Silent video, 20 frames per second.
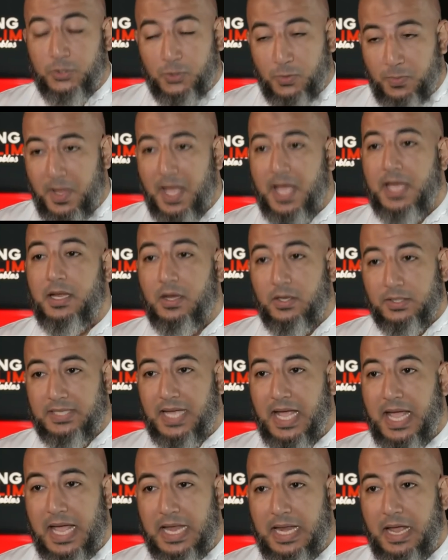subhanahu wa
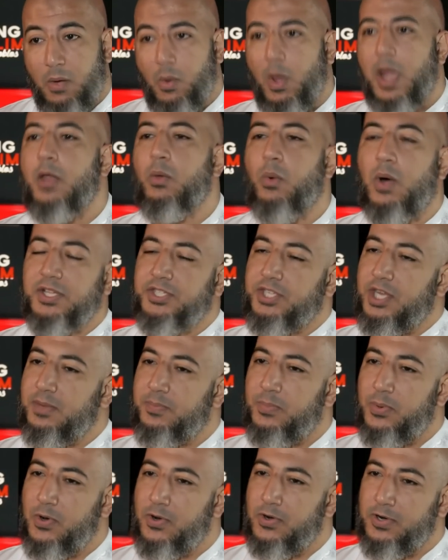ta'ala while watching
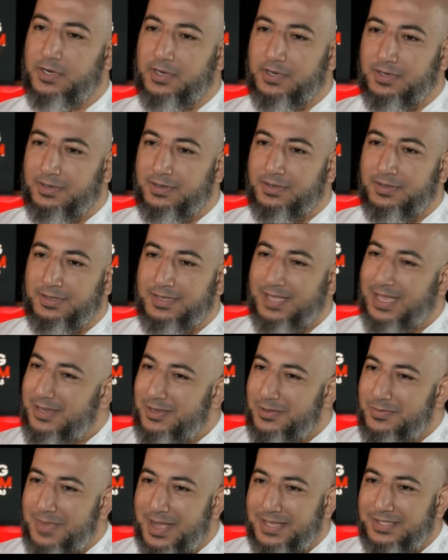porn. Can
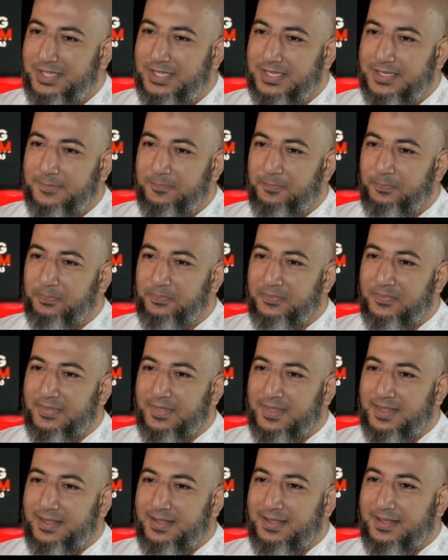you imagine?
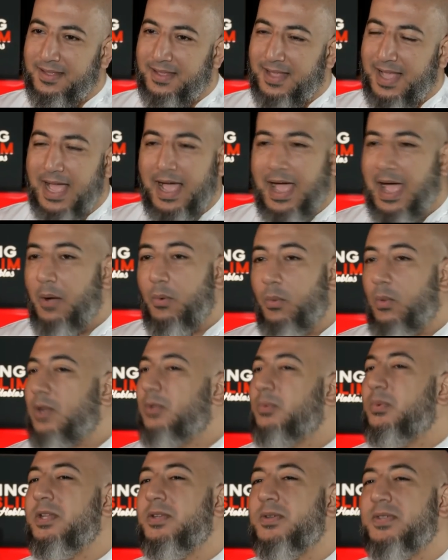
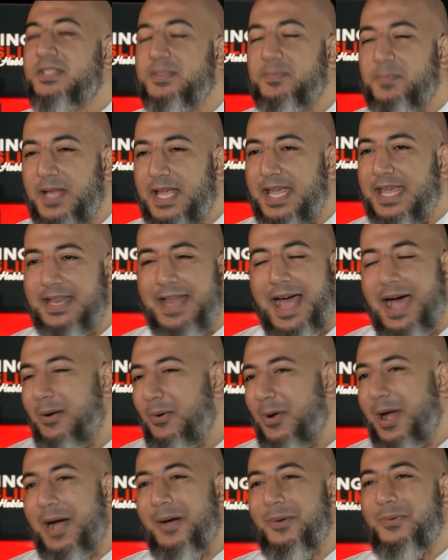What will you explain?
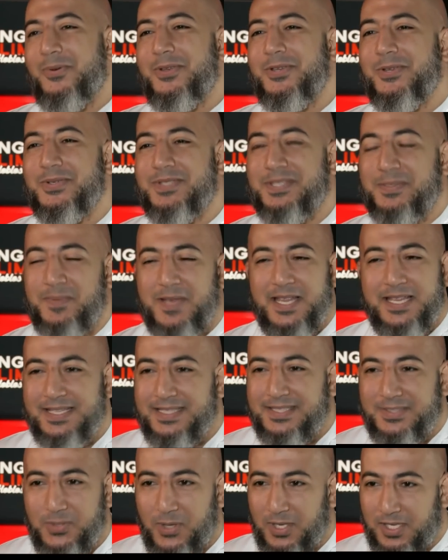How will you explain
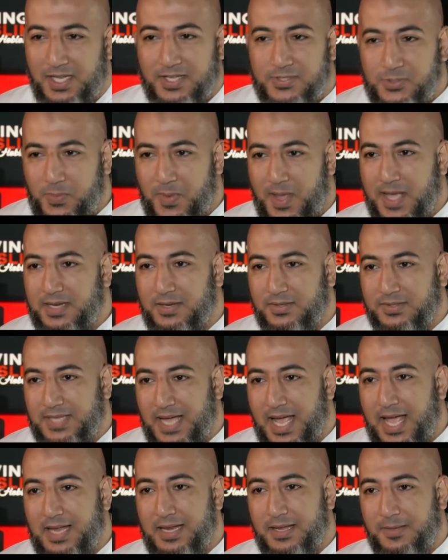this to Allah subhanahu wa
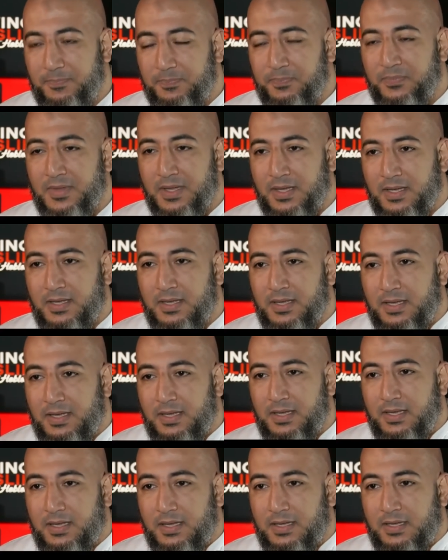ta'ala?
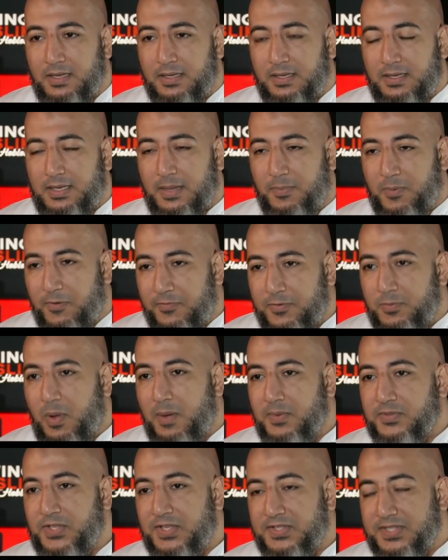The Prophet
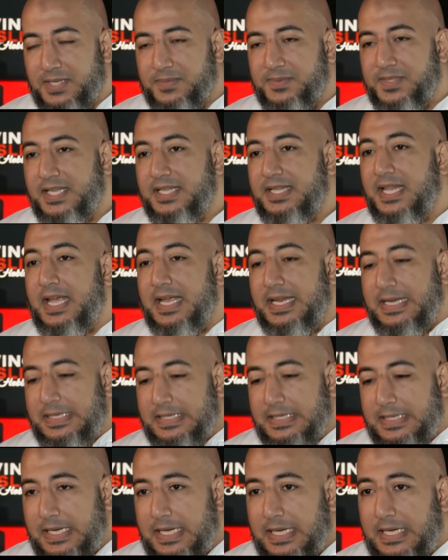Muhammad said,
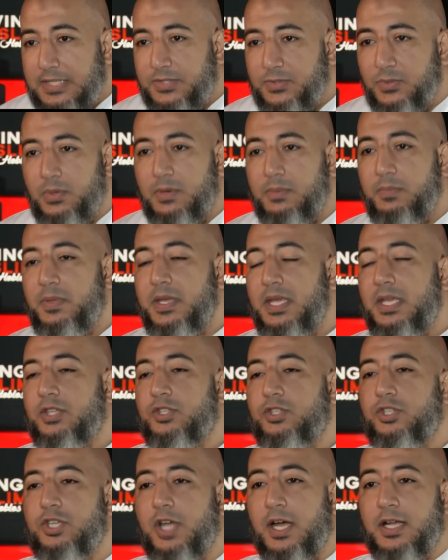deeds will be
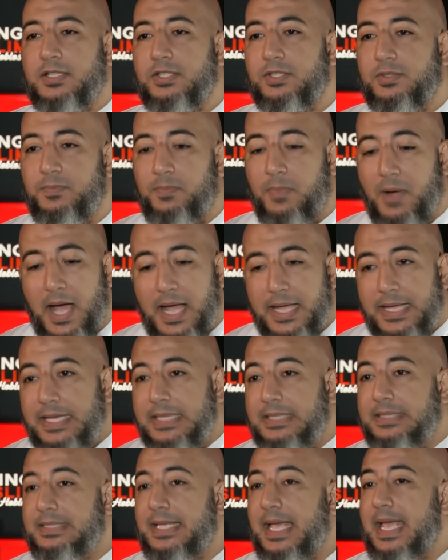judged by
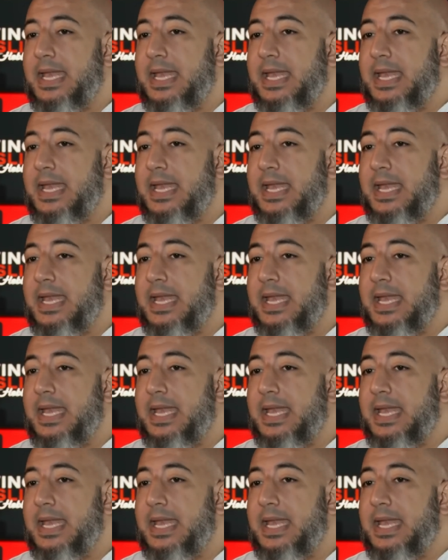its